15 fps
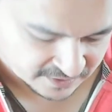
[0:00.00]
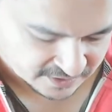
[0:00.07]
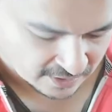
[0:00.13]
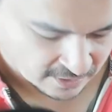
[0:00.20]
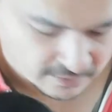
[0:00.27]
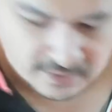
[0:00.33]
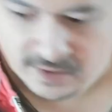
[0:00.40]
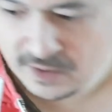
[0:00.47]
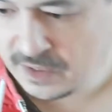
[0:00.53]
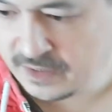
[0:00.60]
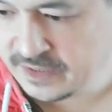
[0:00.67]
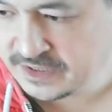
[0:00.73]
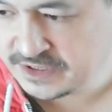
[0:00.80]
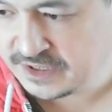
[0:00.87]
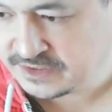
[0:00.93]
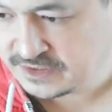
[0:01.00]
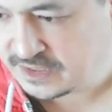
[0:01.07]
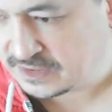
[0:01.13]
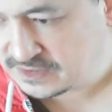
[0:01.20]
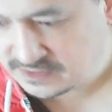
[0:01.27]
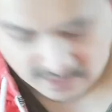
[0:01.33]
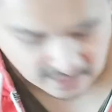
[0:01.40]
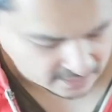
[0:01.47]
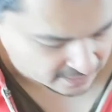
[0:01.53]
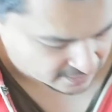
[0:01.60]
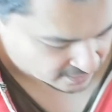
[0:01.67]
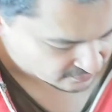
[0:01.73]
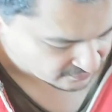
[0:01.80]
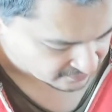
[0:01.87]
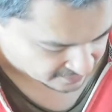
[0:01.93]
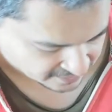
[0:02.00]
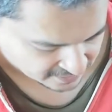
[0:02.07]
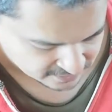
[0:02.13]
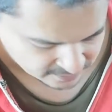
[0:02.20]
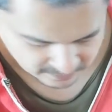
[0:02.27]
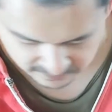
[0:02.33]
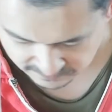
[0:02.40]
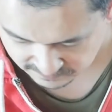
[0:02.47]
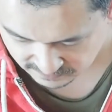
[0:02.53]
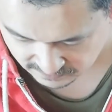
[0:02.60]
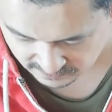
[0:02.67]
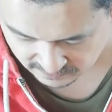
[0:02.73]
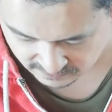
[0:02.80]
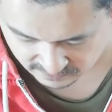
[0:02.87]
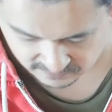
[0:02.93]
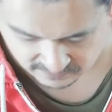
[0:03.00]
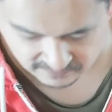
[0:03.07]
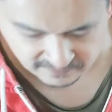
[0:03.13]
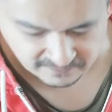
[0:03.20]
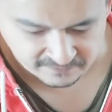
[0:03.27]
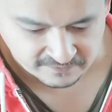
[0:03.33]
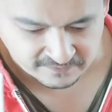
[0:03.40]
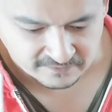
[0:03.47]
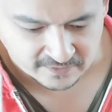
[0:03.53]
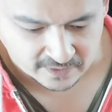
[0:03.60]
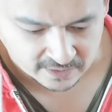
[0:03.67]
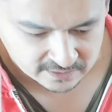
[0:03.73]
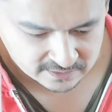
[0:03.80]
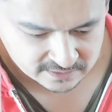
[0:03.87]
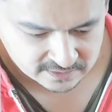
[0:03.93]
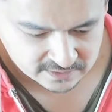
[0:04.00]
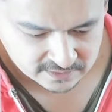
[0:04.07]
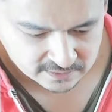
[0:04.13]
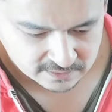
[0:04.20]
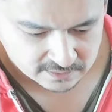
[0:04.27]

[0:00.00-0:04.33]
So initially, to get started, hopefully this will fit.